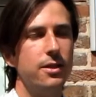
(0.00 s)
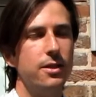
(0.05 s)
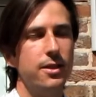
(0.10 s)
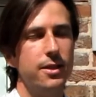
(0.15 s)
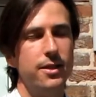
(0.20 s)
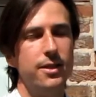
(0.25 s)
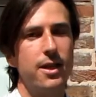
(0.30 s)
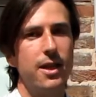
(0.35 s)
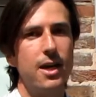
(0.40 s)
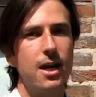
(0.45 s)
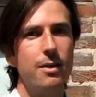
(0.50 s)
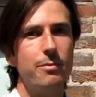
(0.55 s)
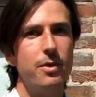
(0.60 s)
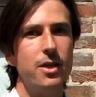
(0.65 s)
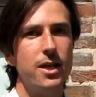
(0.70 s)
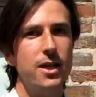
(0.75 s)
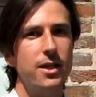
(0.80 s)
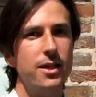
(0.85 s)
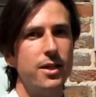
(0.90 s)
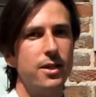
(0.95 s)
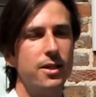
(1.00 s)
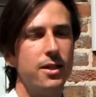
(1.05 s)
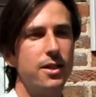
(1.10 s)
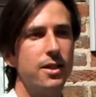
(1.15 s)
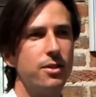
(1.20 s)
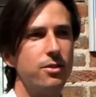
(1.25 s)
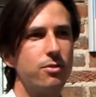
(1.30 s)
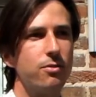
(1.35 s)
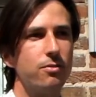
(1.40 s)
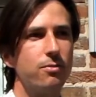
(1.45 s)
in the lab here at
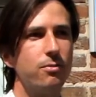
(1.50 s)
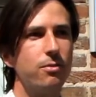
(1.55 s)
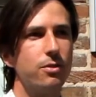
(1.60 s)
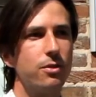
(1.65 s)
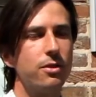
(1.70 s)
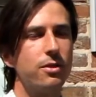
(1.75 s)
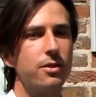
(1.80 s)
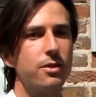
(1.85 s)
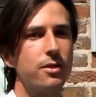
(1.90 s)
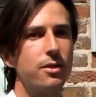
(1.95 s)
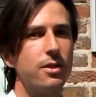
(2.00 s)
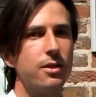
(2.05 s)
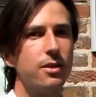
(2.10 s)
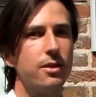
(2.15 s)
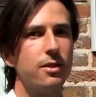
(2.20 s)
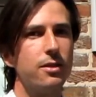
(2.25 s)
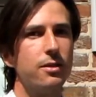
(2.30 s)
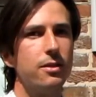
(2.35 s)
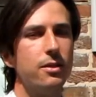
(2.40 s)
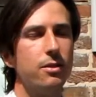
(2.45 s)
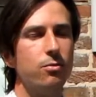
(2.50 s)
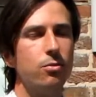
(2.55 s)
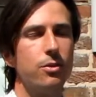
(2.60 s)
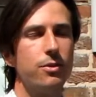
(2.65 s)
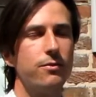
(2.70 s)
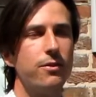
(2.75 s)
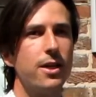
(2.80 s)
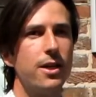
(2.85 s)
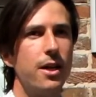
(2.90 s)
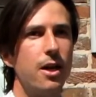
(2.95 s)
Kingston
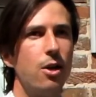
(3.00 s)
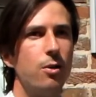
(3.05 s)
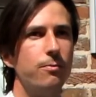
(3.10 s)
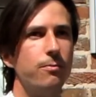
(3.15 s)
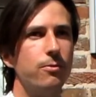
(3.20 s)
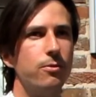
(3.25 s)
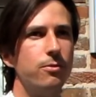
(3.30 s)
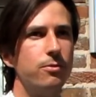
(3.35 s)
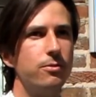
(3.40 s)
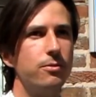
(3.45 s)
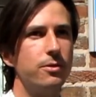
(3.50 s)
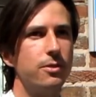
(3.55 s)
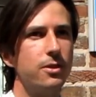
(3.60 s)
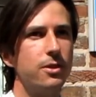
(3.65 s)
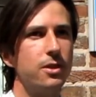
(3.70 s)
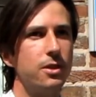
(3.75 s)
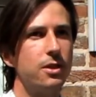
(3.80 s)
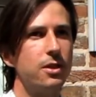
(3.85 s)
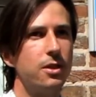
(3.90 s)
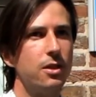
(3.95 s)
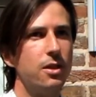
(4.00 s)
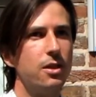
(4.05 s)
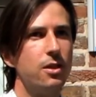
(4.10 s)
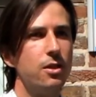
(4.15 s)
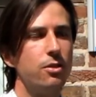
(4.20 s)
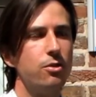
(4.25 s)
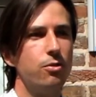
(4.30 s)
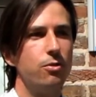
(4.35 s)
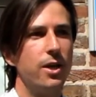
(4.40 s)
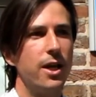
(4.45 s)
was very helpful
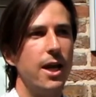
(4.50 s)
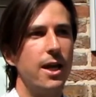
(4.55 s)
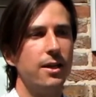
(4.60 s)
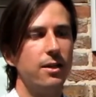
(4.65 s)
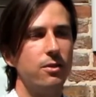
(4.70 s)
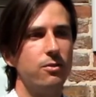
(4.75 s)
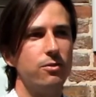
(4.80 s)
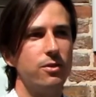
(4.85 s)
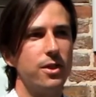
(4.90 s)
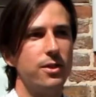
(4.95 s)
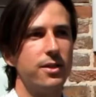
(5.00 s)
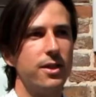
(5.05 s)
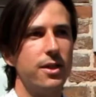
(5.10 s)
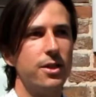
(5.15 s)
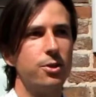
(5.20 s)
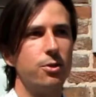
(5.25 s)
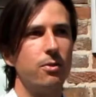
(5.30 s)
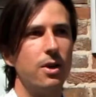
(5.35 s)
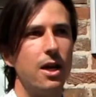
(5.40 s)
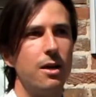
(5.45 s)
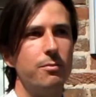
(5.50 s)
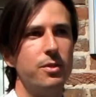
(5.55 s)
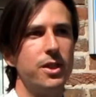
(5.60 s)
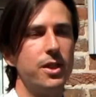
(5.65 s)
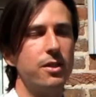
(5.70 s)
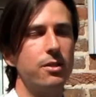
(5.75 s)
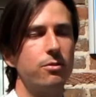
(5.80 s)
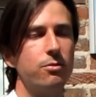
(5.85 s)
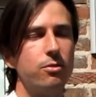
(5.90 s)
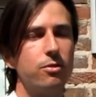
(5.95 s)
to gain those essential lab
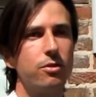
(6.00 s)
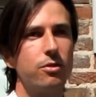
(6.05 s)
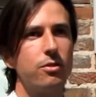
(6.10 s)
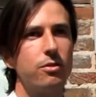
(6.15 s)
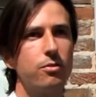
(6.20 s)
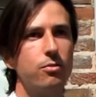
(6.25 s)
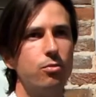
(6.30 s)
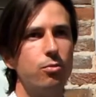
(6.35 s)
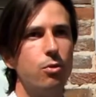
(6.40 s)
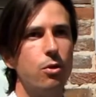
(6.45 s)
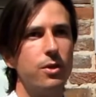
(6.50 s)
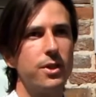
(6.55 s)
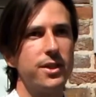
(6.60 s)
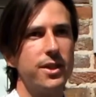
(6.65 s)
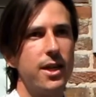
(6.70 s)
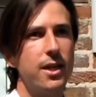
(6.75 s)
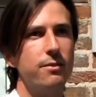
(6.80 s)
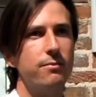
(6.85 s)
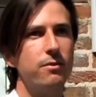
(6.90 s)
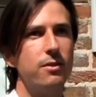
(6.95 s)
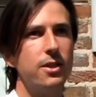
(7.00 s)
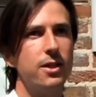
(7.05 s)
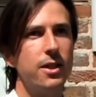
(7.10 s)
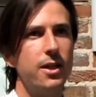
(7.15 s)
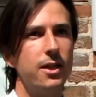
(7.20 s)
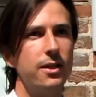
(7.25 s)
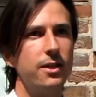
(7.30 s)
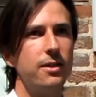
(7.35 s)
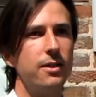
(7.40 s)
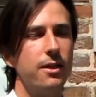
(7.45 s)
skills to work safely
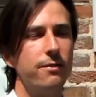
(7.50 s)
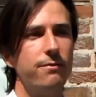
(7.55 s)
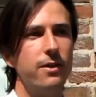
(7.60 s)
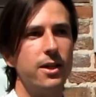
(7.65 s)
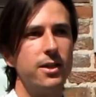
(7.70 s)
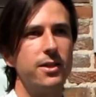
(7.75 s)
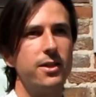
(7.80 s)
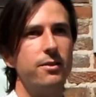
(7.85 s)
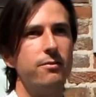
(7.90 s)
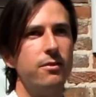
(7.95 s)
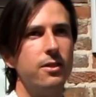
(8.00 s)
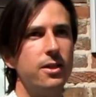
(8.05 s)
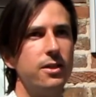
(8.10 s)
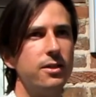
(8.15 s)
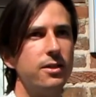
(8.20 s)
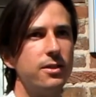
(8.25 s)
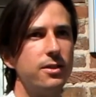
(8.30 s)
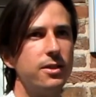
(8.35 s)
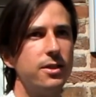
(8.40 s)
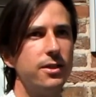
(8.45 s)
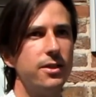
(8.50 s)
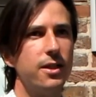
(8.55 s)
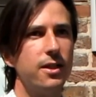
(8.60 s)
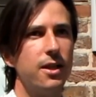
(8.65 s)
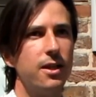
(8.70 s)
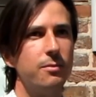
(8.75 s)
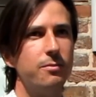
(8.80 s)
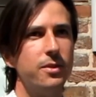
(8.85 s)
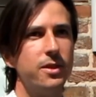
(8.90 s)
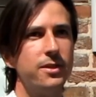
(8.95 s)
and effectively in the
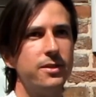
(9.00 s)
lab.